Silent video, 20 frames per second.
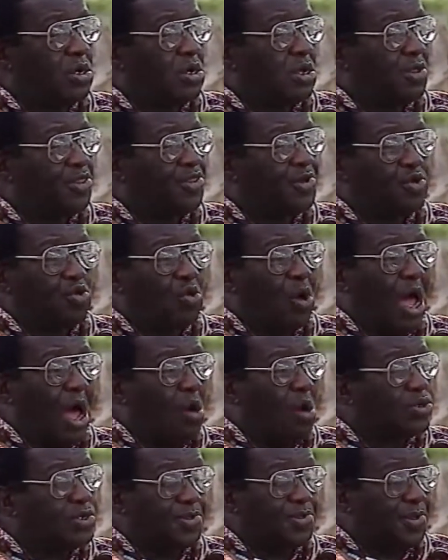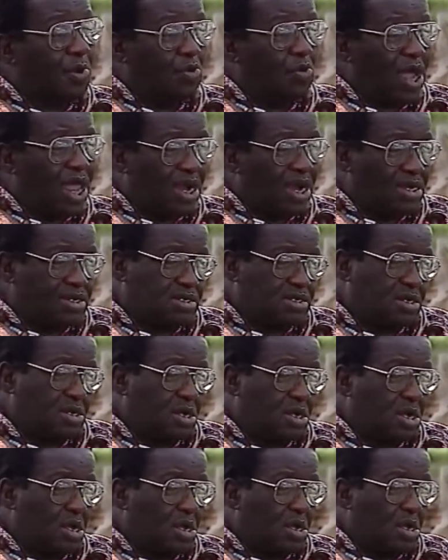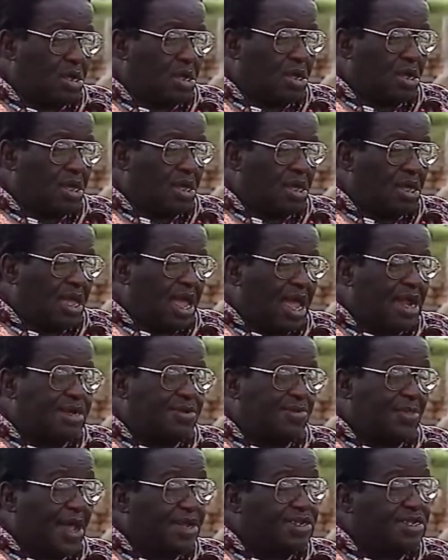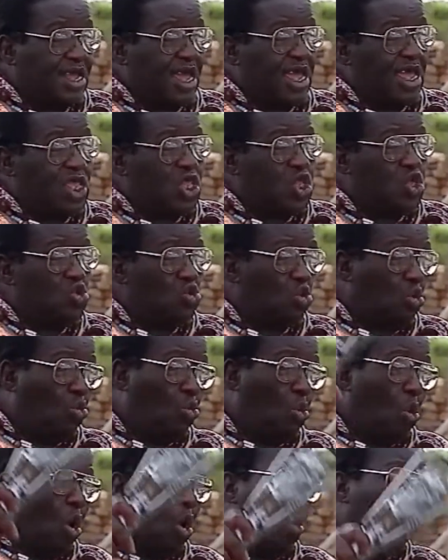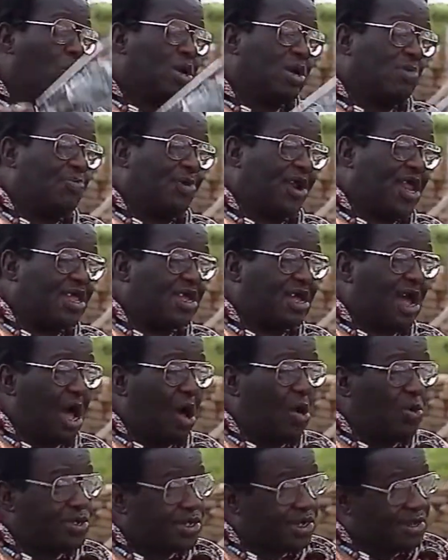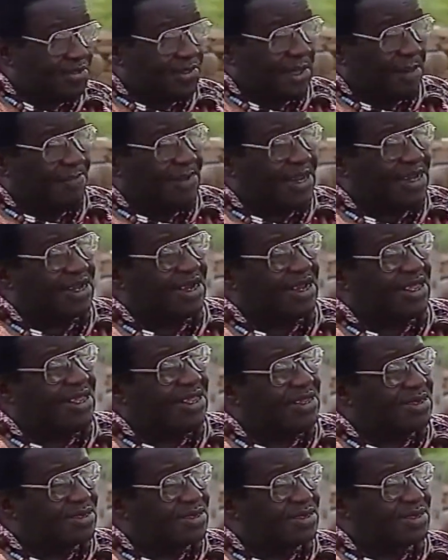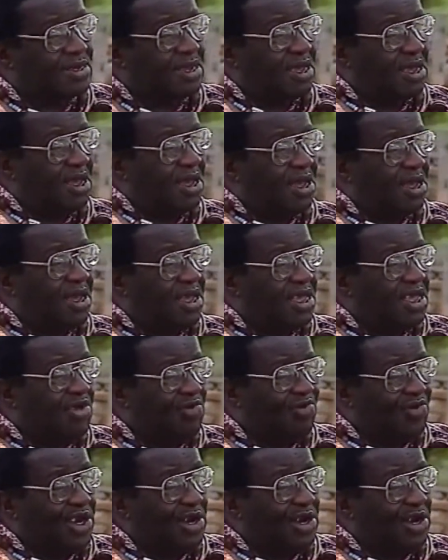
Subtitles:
throughout the world, and that a new war will break out in the Middle East, even